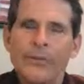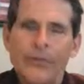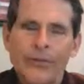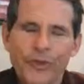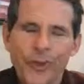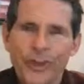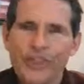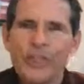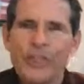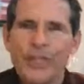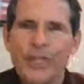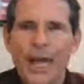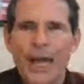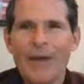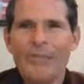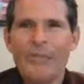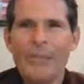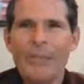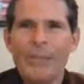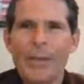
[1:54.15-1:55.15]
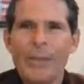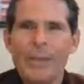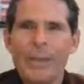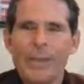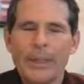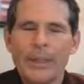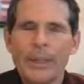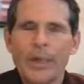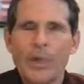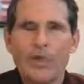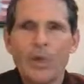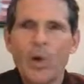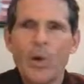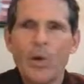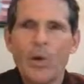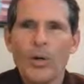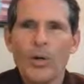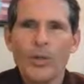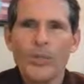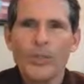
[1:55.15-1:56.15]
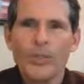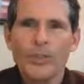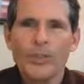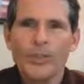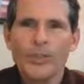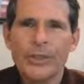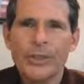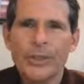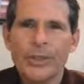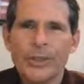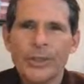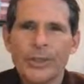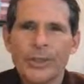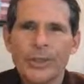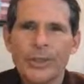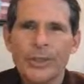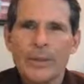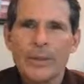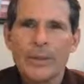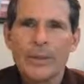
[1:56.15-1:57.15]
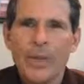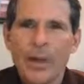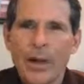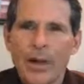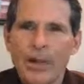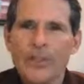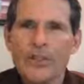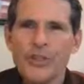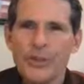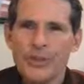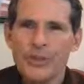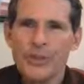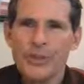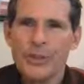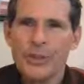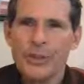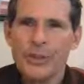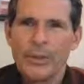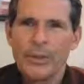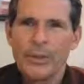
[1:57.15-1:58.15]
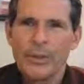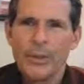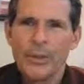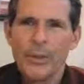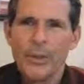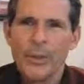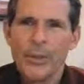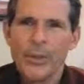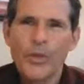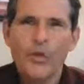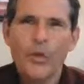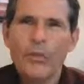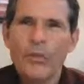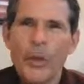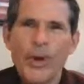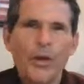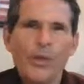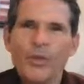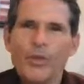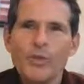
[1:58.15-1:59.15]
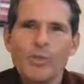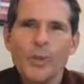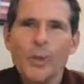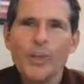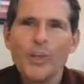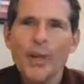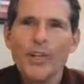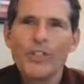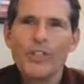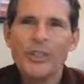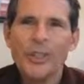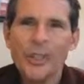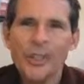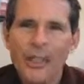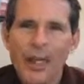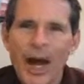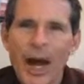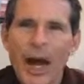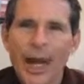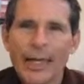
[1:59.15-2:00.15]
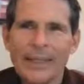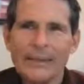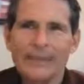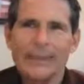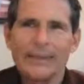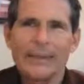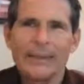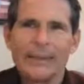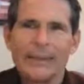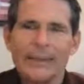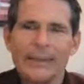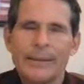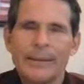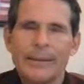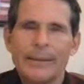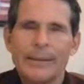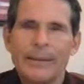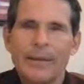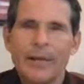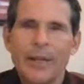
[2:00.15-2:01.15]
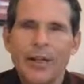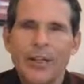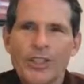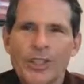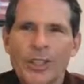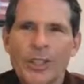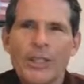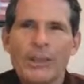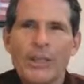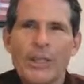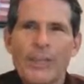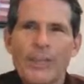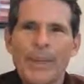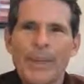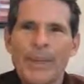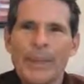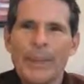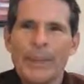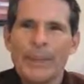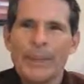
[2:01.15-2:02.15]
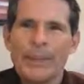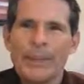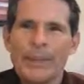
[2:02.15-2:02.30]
Fierce cavalrymen on war horses, archers with their bows perpetually cocked, artillerymen